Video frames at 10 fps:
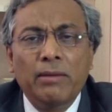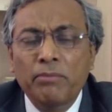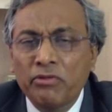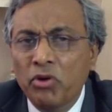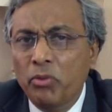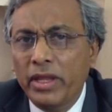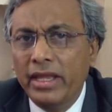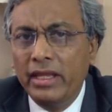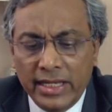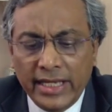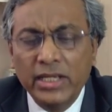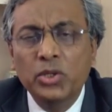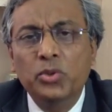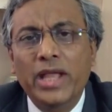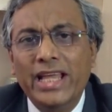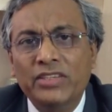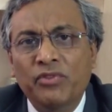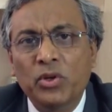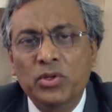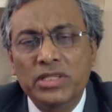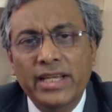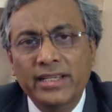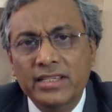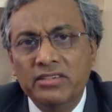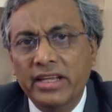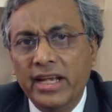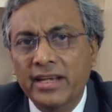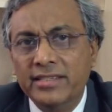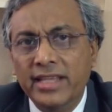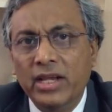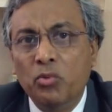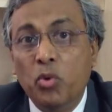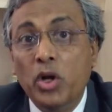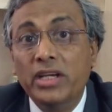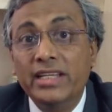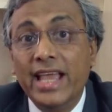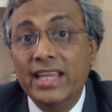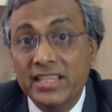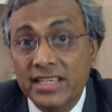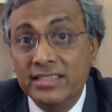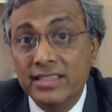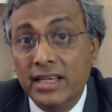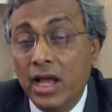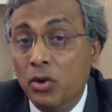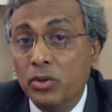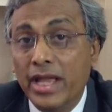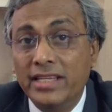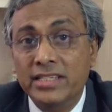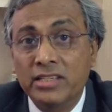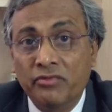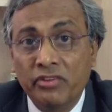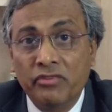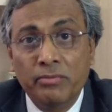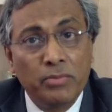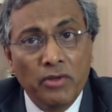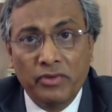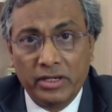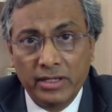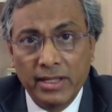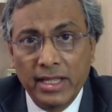Before we get into cash flows, let us try and understand what cash is and how cash is different from profit.